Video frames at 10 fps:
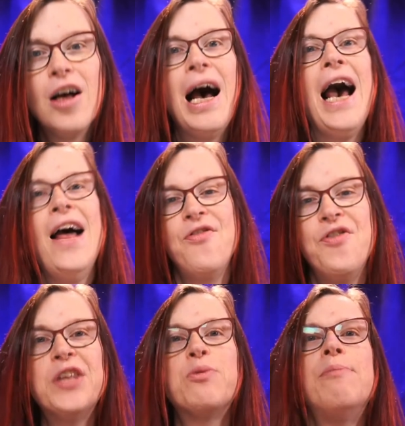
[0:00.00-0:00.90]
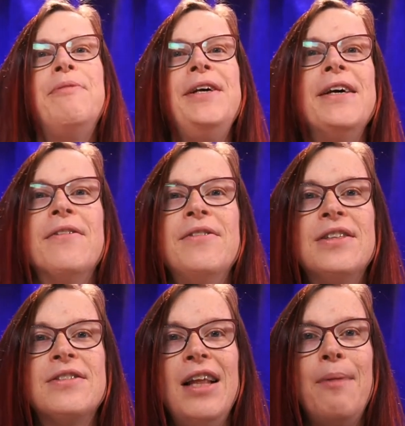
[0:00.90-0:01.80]
And this will be,
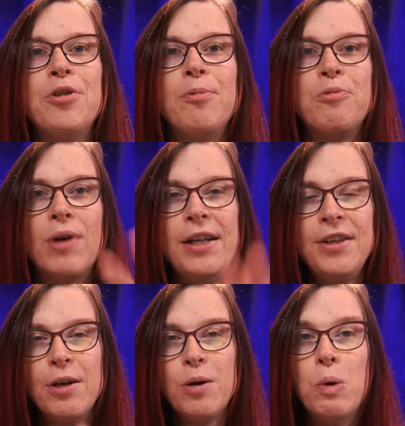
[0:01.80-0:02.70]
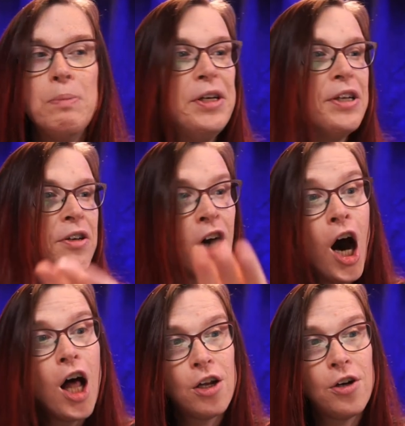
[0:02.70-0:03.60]
this laptop right here will be the
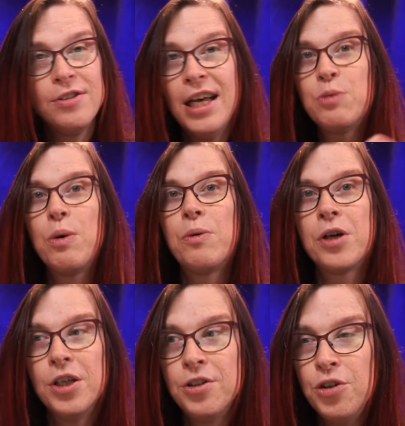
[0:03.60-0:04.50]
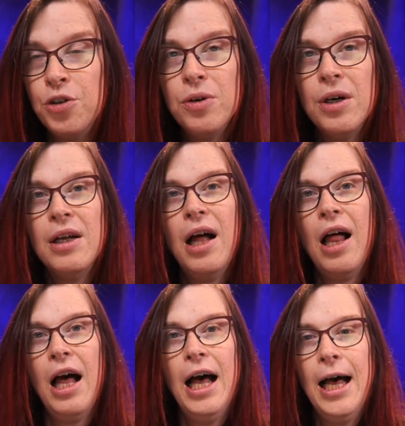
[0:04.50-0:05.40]
caller. That's what we're going to do.
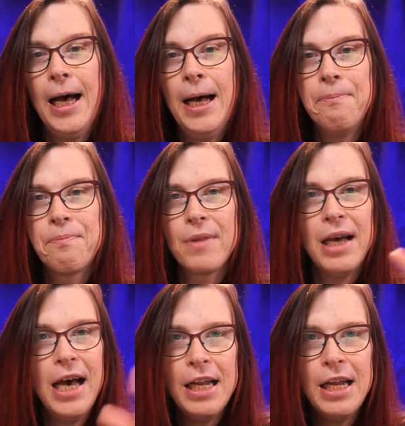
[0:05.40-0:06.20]
And I